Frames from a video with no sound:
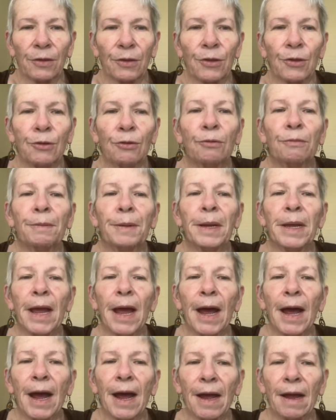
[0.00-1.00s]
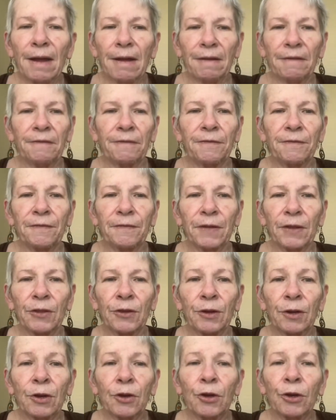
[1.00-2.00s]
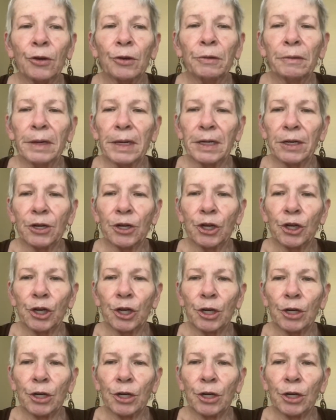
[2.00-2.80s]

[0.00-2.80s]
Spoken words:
Do we have the courage